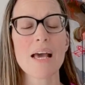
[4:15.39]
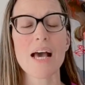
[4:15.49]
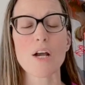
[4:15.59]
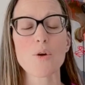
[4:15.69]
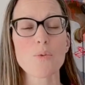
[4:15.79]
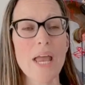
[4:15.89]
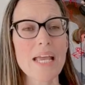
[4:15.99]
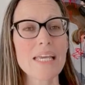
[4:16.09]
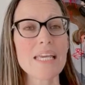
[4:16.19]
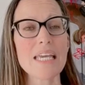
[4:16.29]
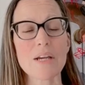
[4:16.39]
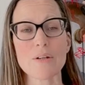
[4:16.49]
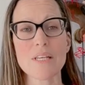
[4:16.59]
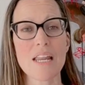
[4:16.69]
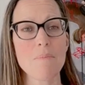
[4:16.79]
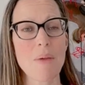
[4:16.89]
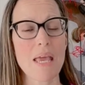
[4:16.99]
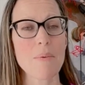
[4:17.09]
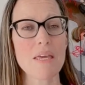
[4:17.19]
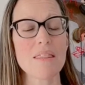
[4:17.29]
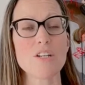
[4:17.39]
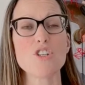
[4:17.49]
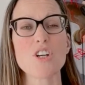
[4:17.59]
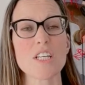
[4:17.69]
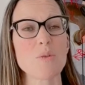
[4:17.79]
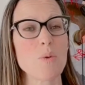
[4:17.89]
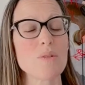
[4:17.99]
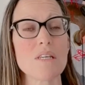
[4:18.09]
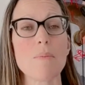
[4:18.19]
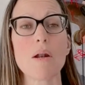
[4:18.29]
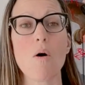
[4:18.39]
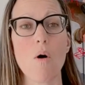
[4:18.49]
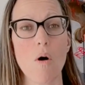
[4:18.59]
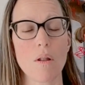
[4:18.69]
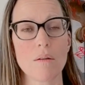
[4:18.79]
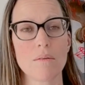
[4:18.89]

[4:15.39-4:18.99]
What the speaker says: a cranky, irritated baby that just won't sleep at all.